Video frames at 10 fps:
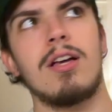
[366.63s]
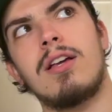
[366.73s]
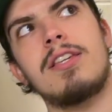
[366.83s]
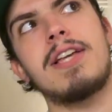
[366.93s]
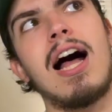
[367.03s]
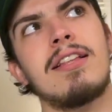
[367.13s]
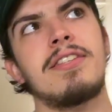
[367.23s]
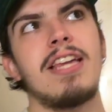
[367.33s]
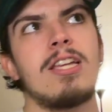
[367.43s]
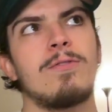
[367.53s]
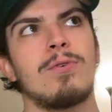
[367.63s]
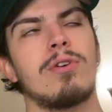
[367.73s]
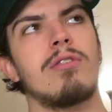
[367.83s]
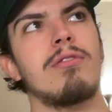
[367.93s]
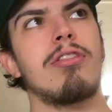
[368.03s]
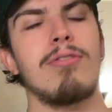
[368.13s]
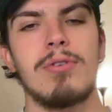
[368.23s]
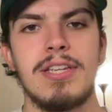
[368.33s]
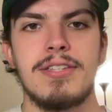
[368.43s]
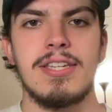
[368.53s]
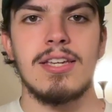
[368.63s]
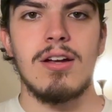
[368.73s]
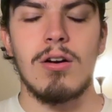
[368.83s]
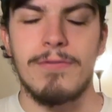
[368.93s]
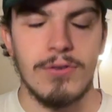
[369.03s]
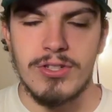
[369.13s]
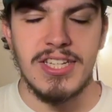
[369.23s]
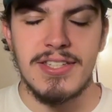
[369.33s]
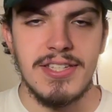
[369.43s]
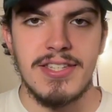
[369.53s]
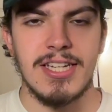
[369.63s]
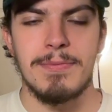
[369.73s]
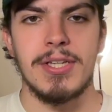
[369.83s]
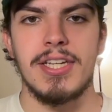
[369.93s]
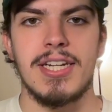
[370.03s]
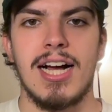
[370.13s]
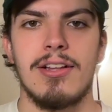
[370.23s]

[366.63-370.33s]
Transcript: He's on stage for $66 million.